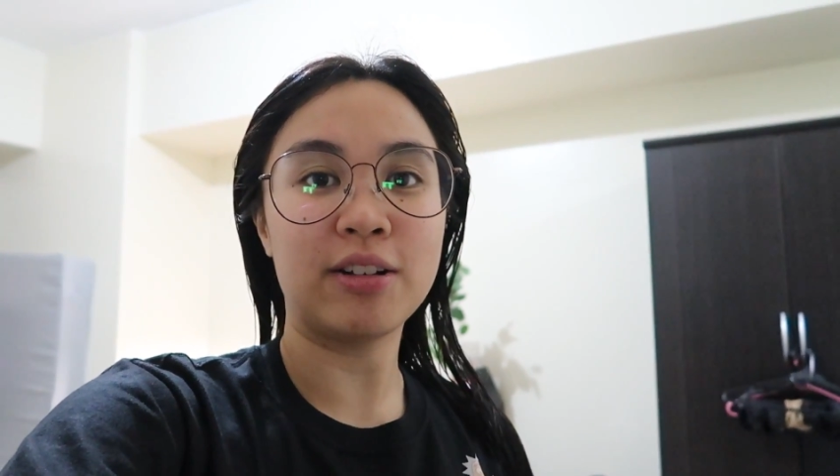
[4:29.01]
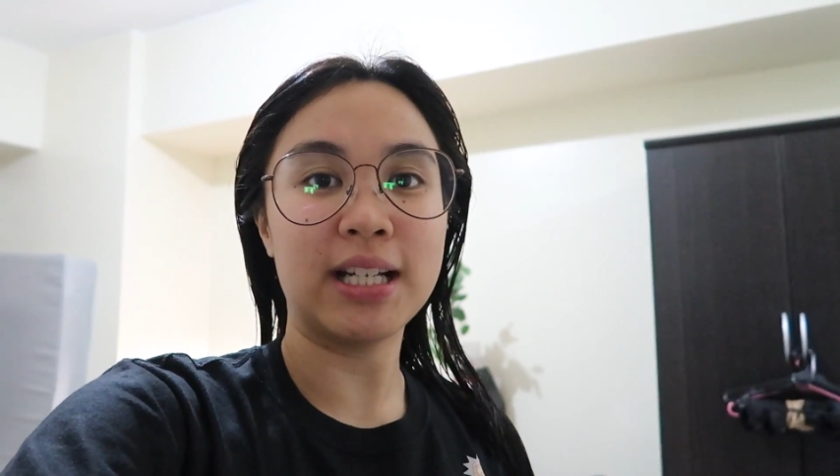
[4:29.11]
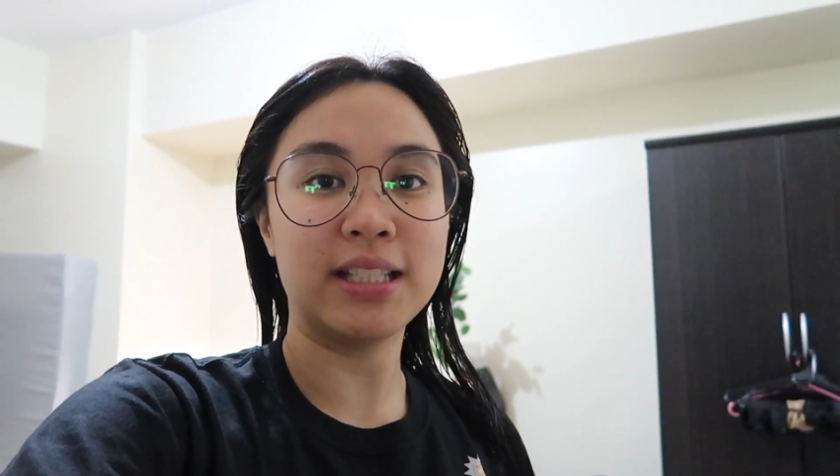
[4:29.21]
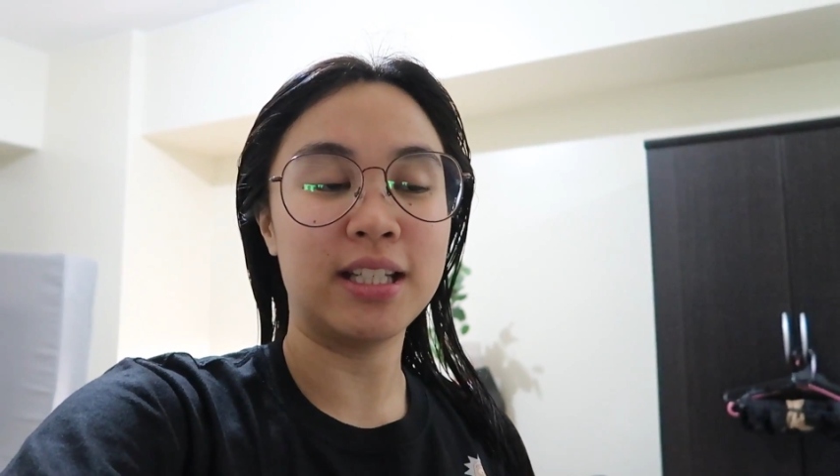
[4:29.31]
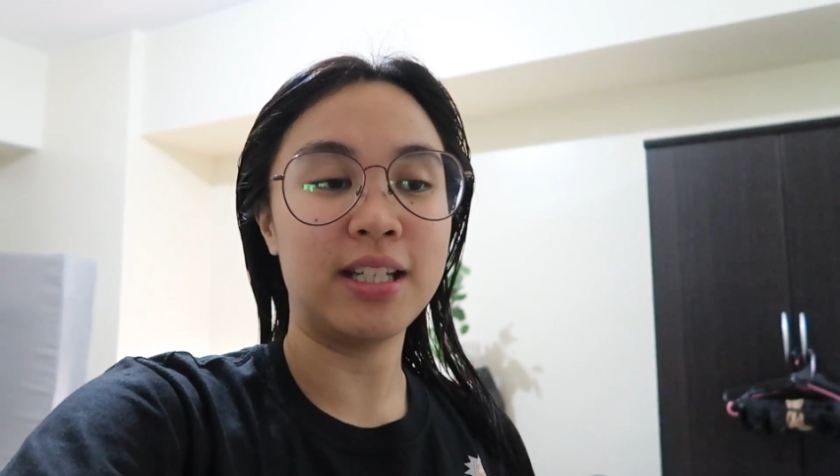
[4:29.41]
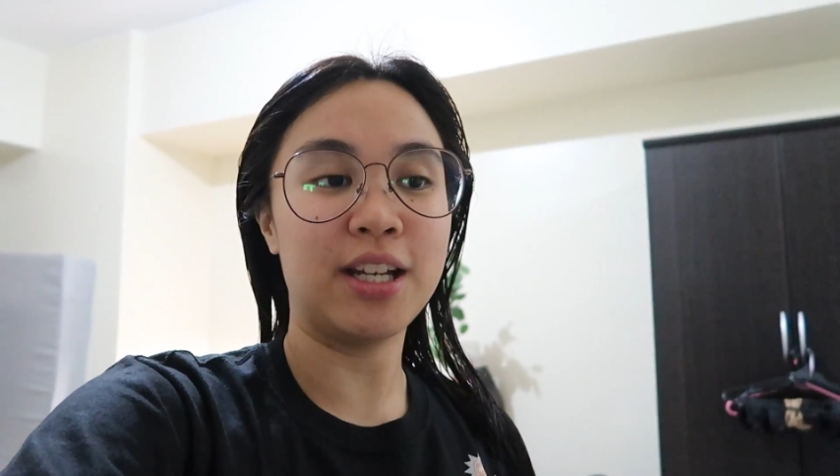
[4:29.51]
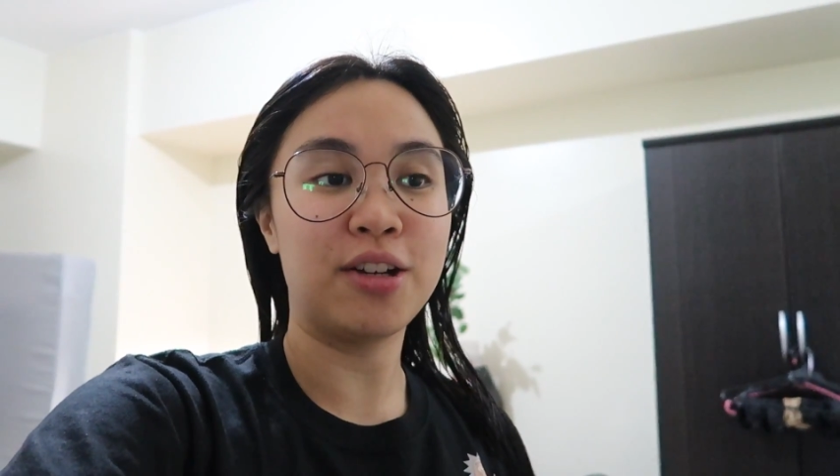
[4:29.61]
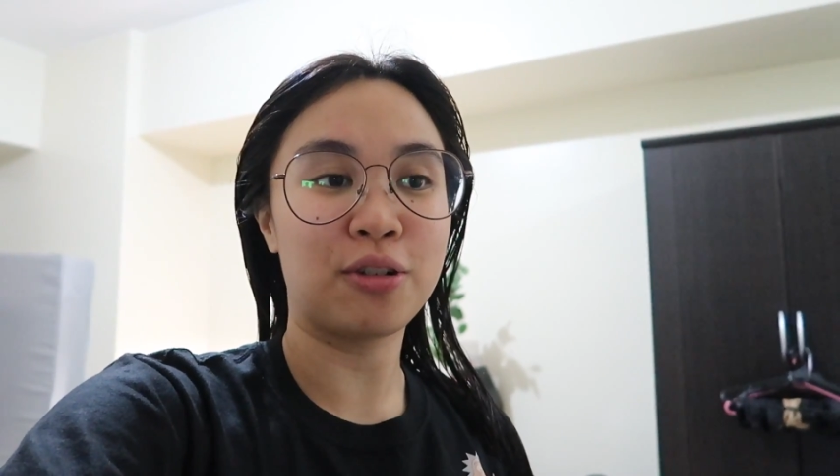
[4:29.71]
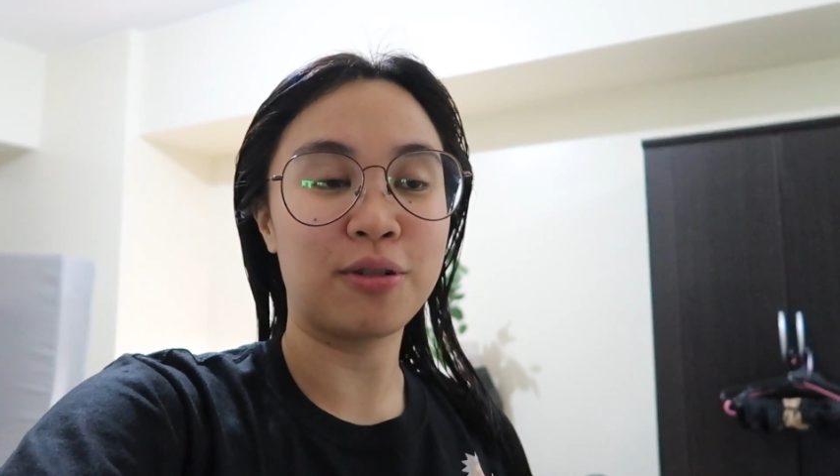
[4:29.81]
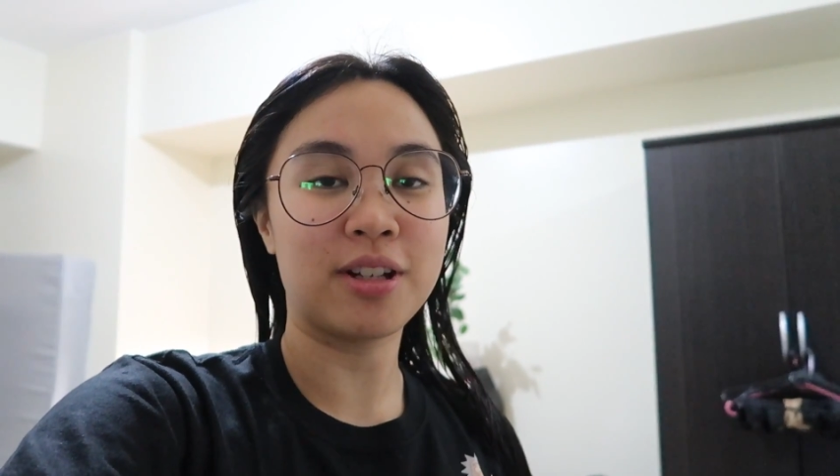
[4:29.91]
I did a
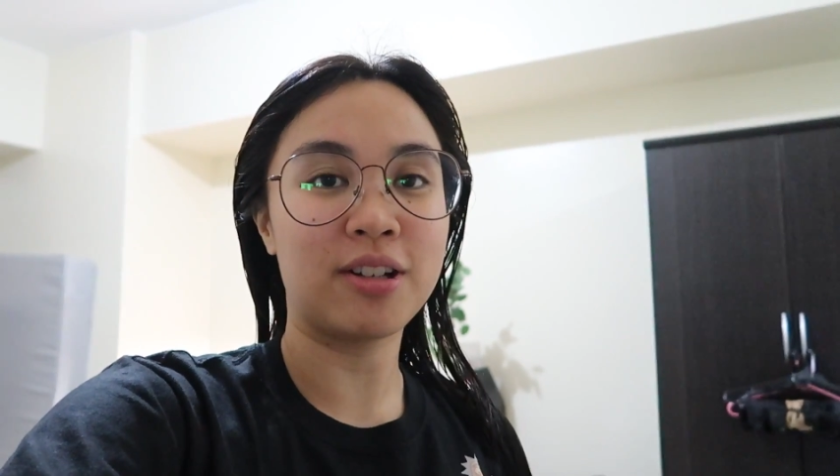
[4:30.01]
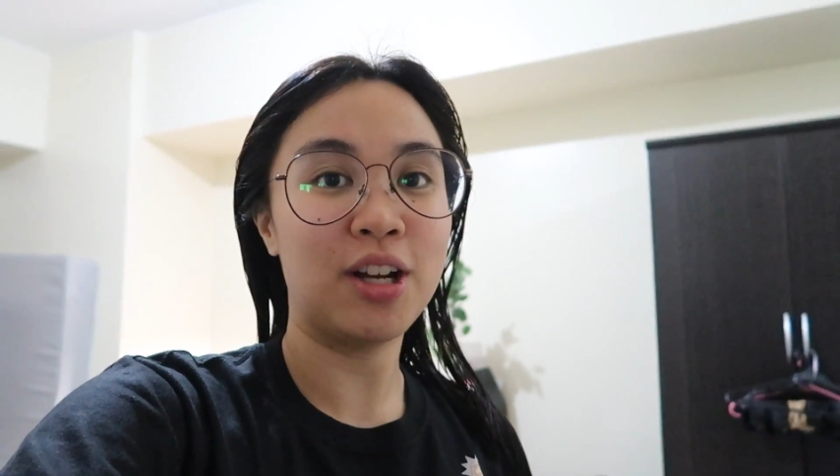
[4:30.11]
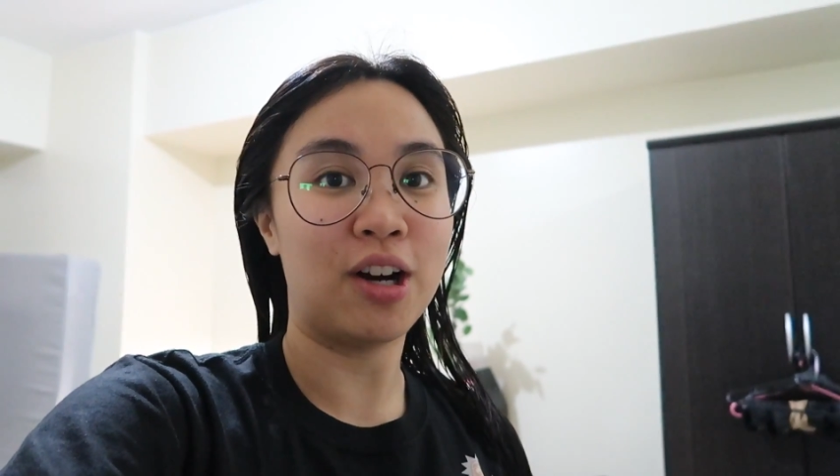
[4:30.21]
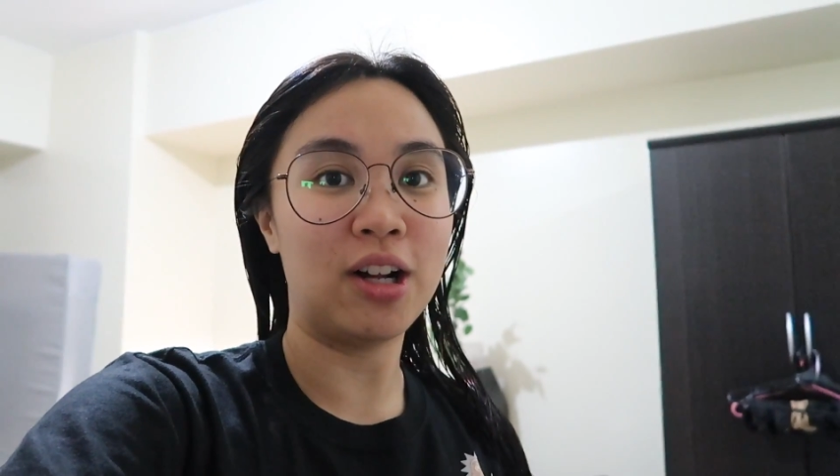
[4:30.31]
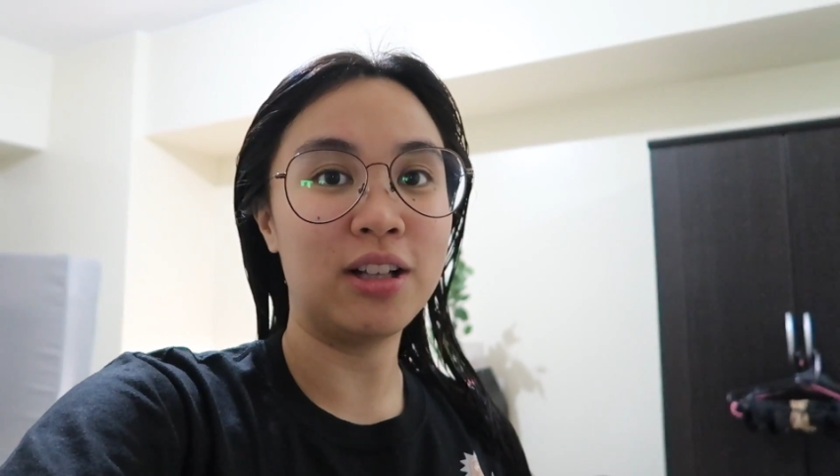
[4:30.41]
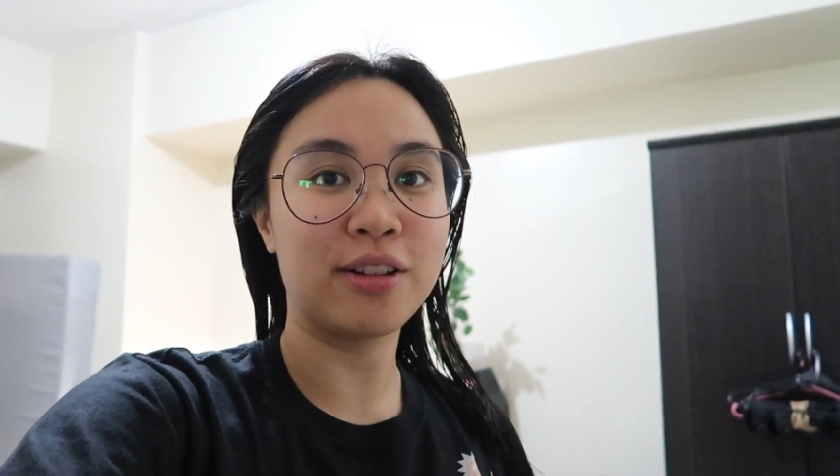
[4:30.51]
grocery haul.